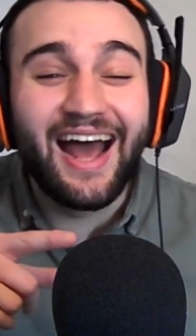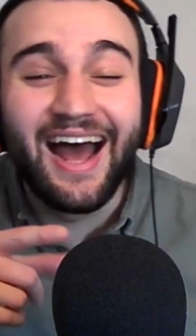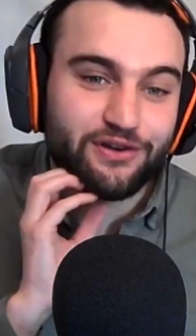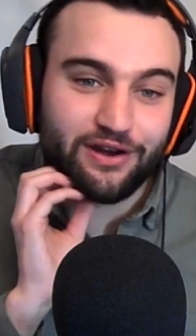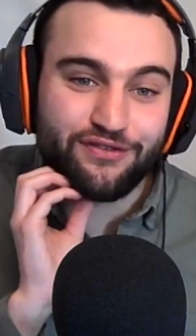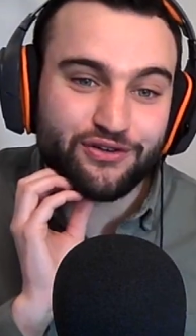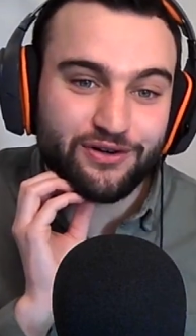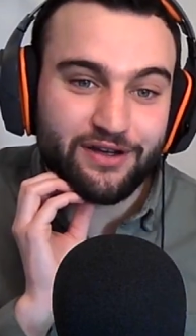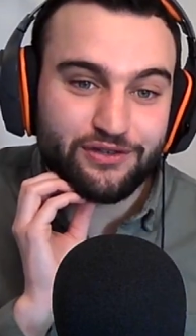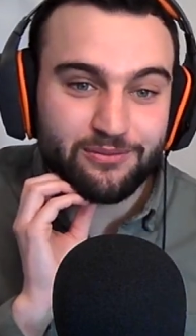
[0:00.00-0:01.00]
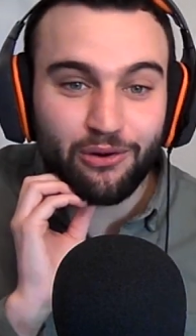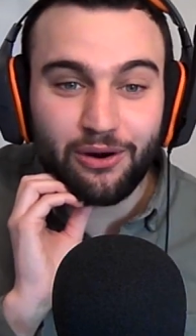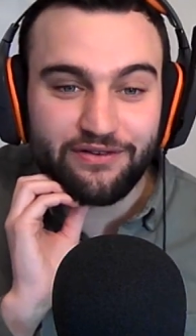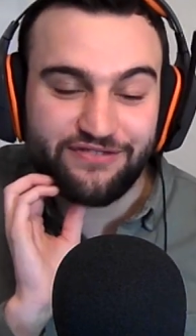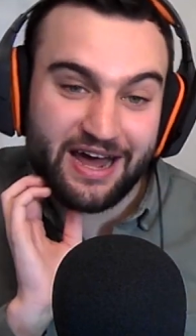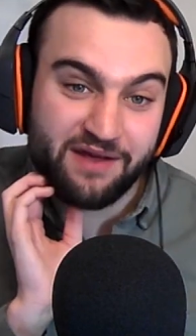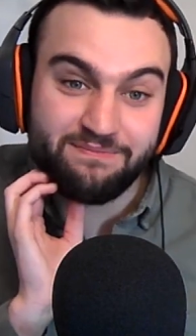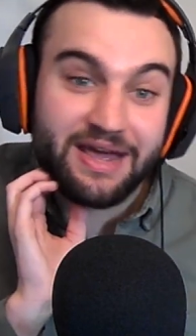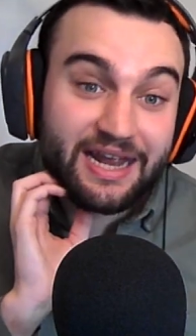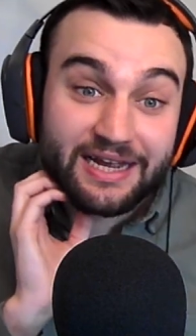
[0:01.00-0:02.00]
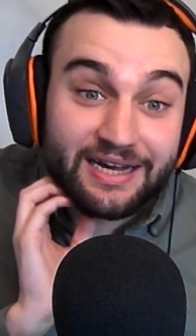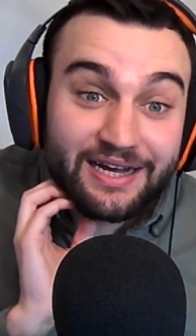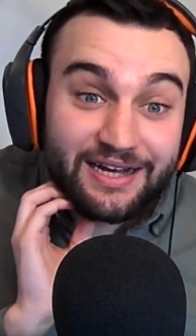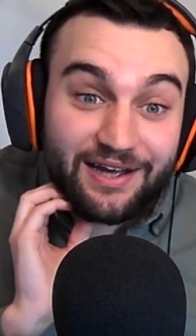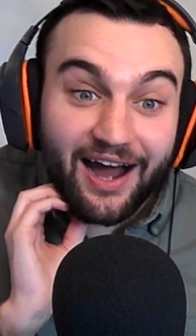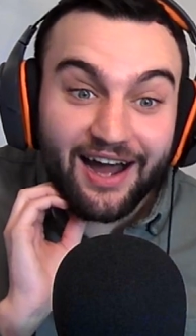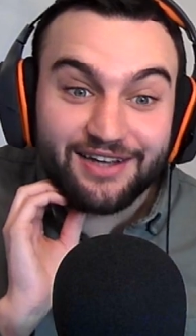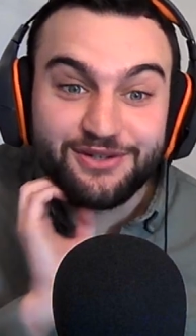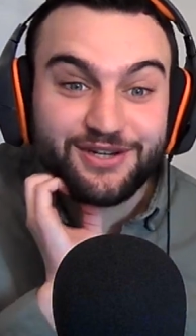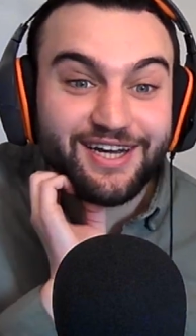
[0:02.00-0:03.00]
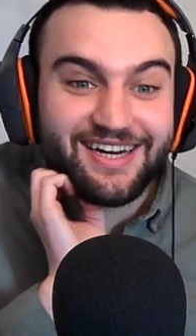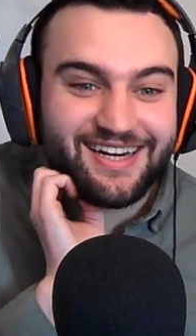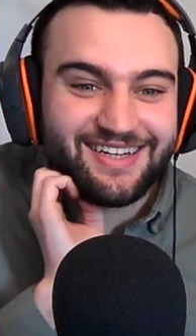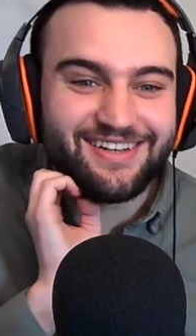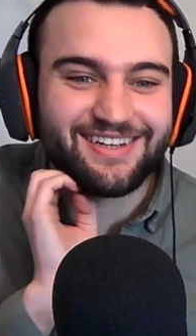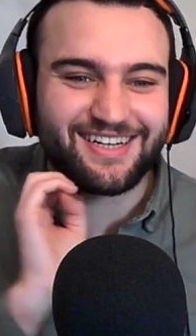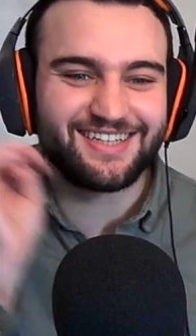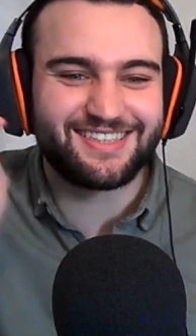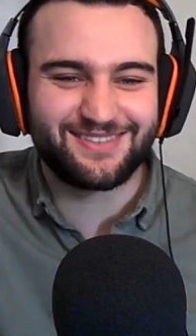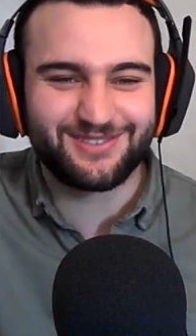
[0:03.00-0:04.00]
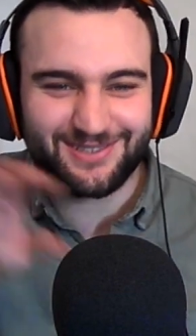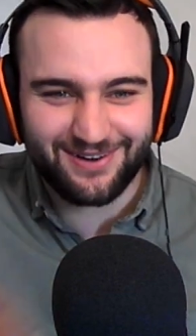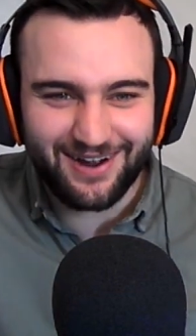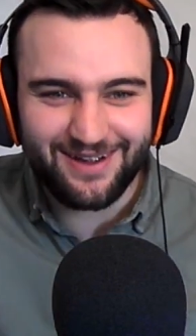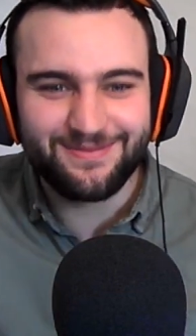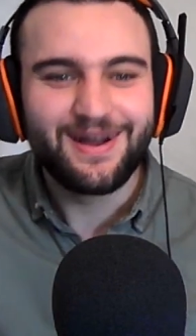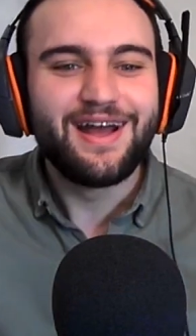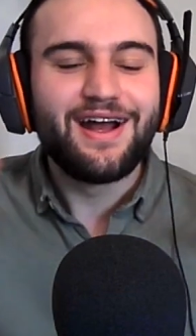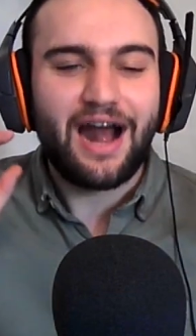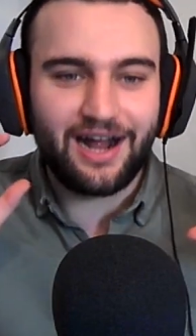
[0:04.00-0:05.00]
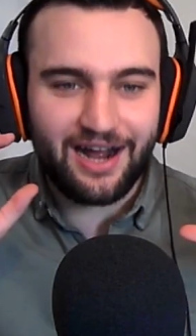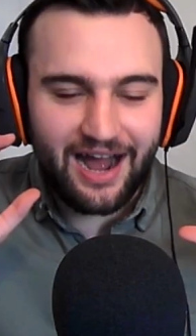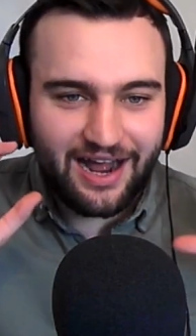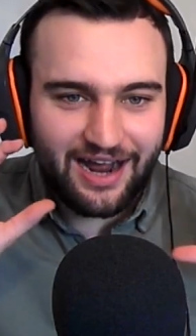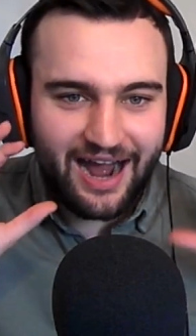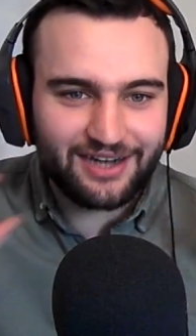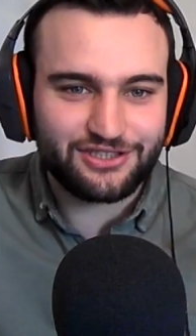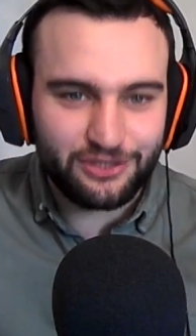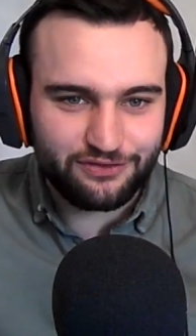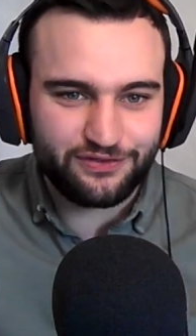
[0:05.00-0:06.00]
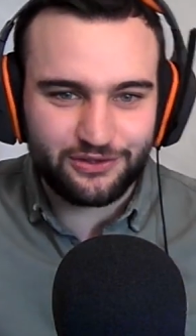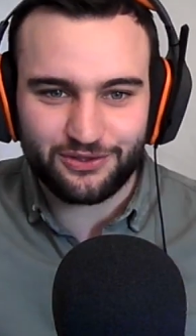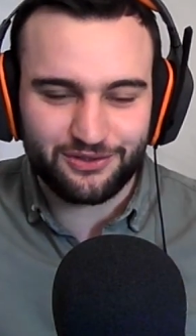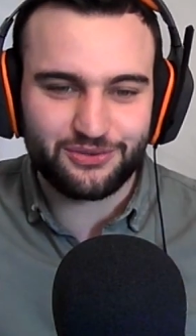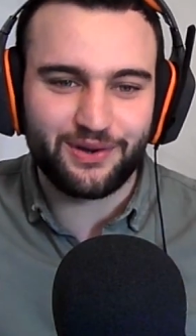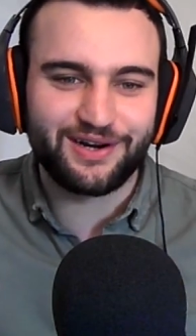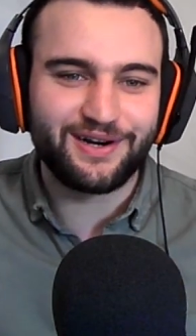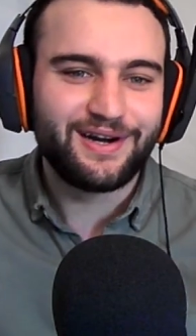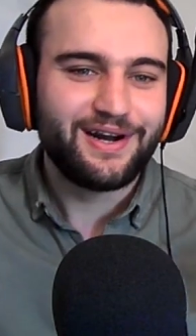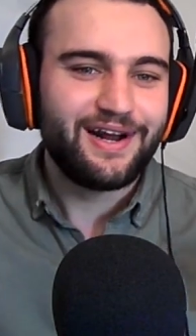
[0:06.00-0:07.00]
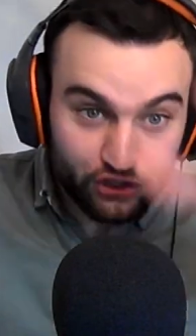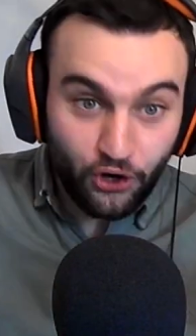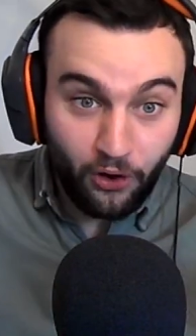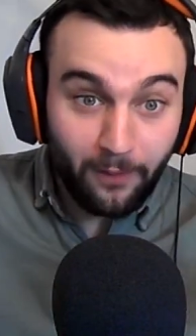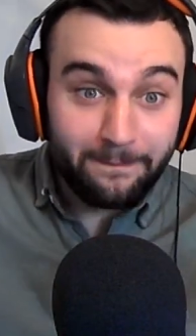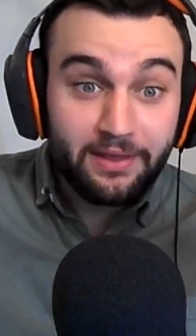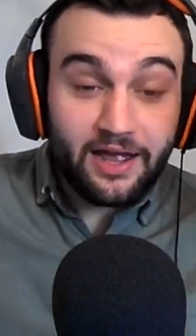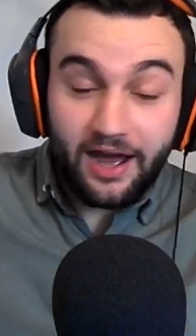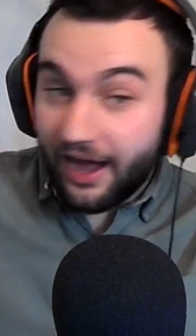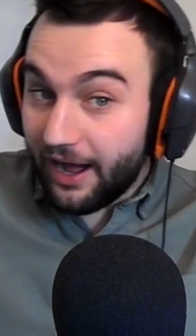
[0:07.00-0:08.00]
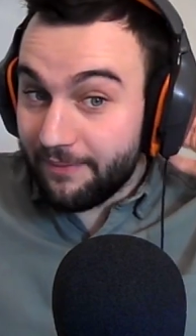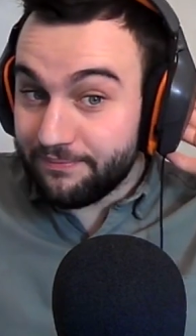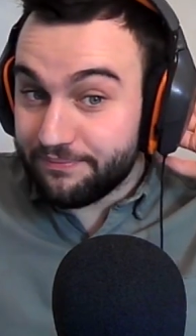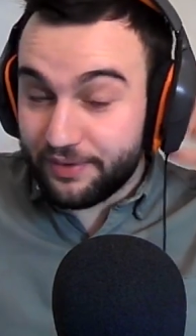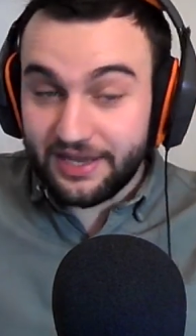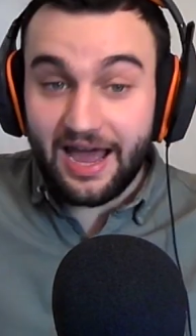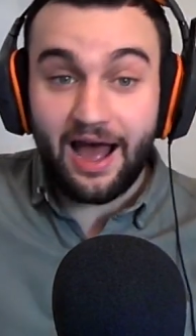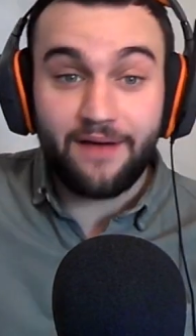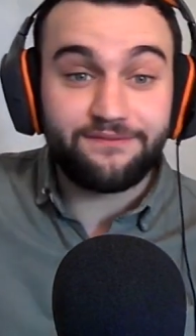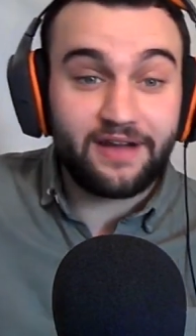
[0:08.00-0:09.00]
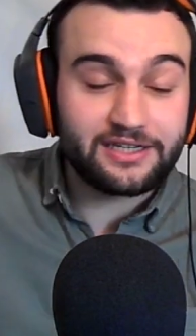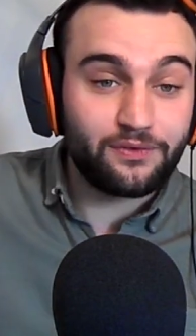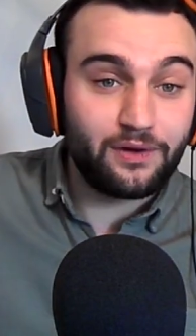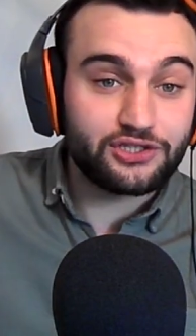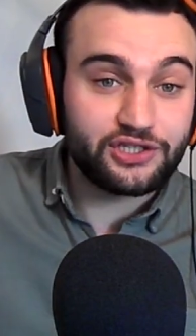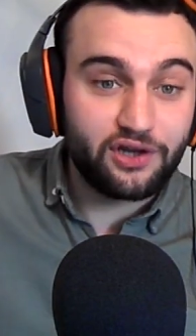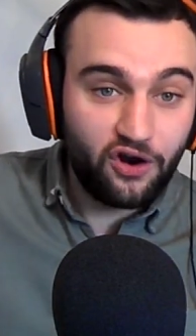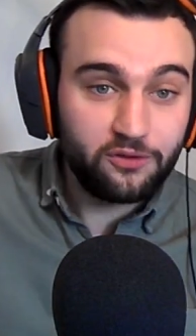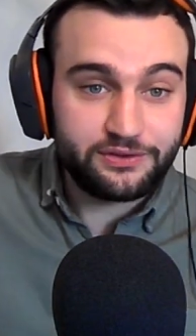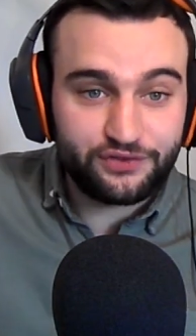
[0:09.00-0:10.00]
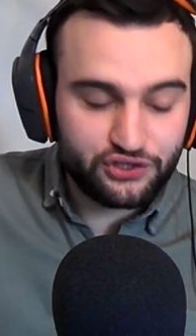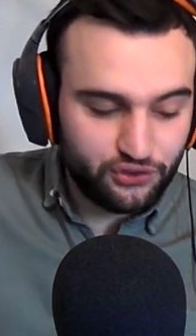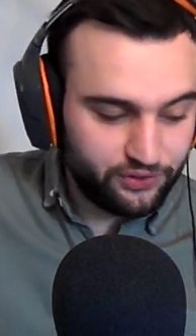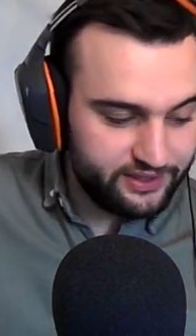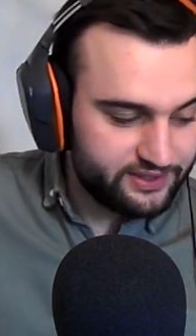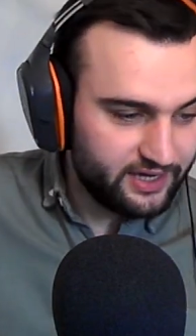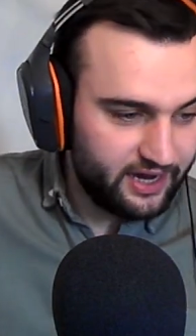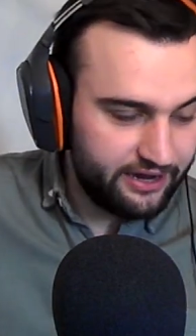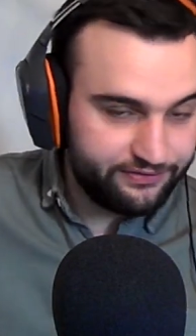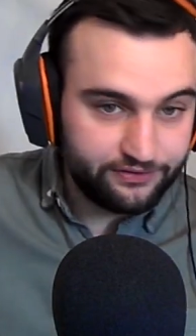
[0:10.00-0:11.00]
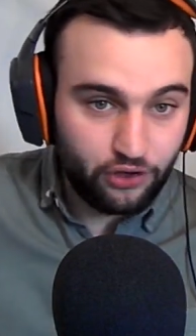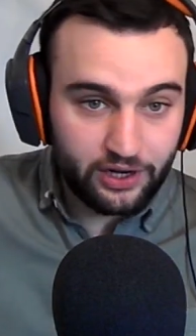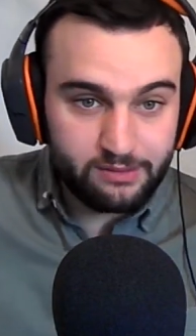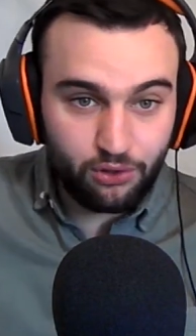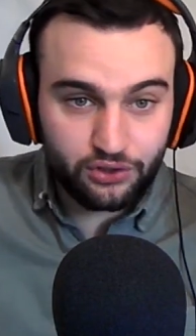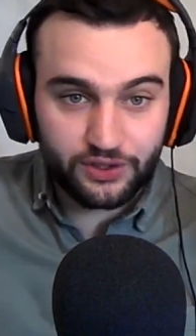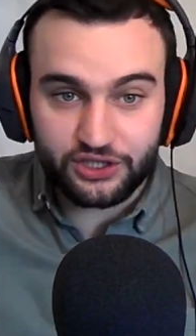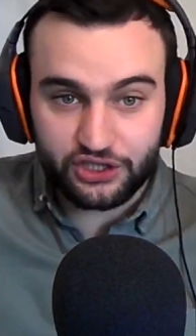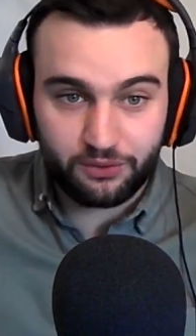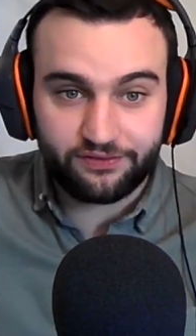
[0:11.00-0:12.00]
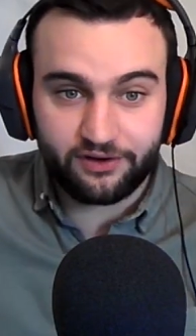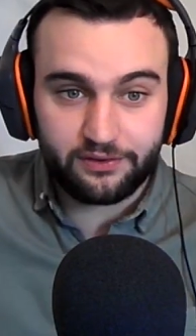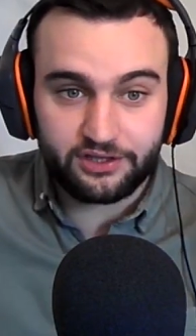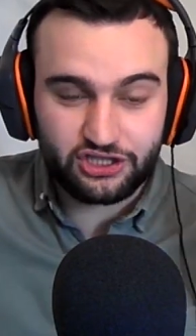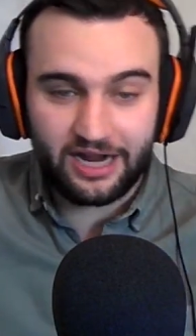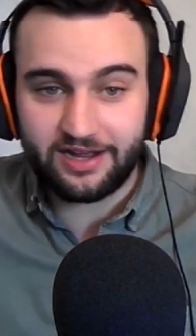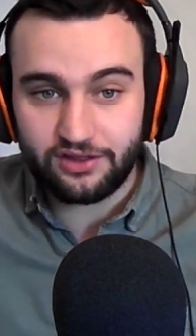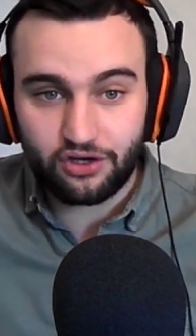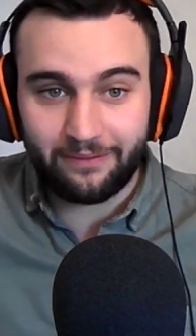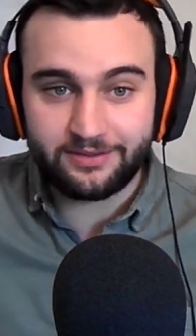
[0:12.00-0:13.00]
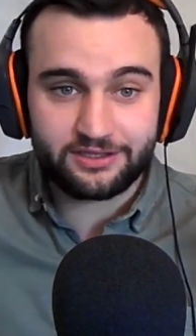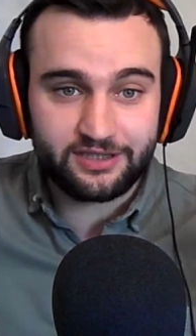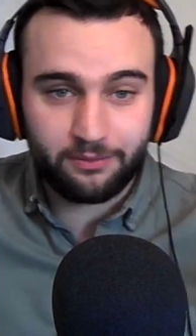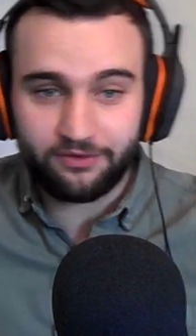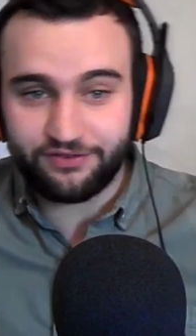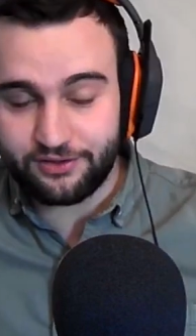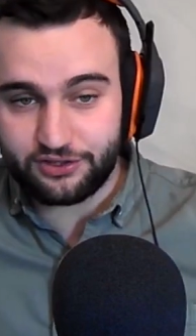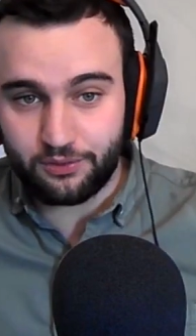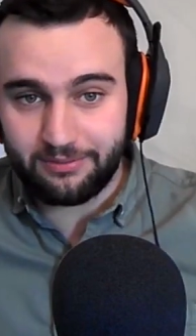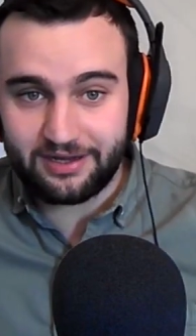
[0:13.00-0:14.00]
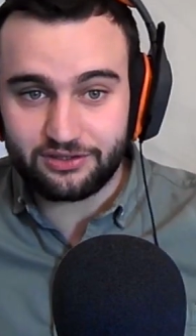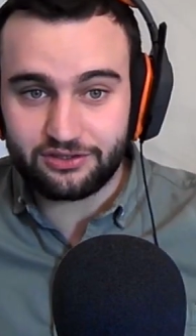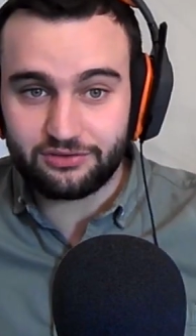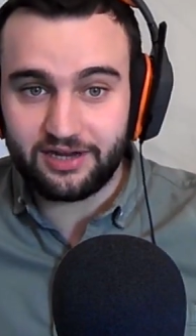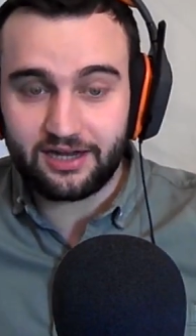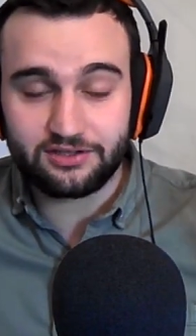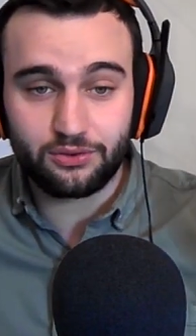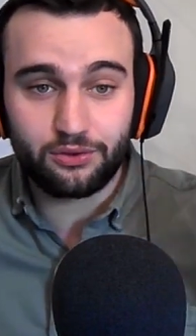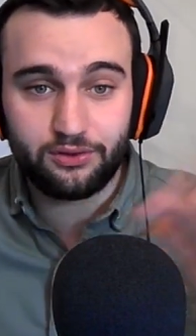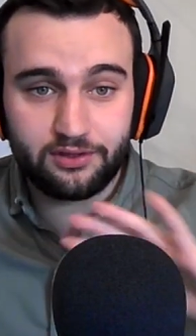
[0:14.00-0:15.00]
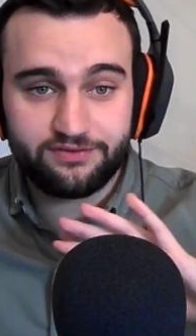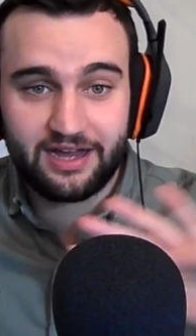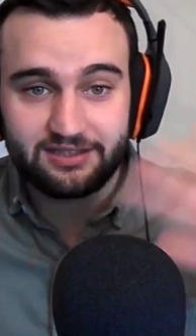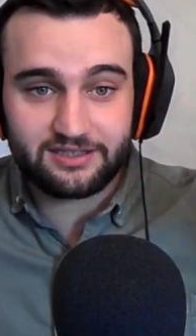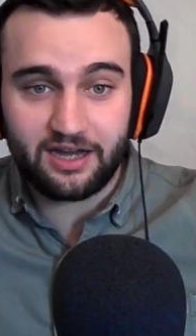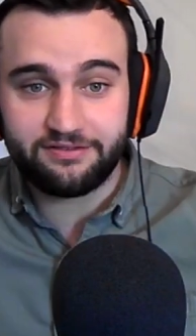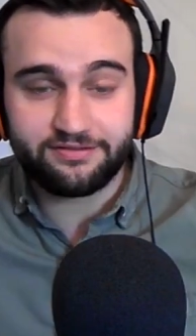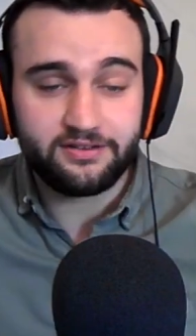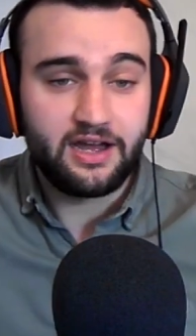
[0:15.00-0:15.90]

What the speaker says: If you're more of a fan of me, you can subscribe at Dutiful Future on Twitter. Yeah. Sure. But yeah, thanks for watching. Hope you've enjoyed. If you've got any more cringe you want to throw at us, shout it in the comments. Say what videos you want to make us do next. All of that stuff.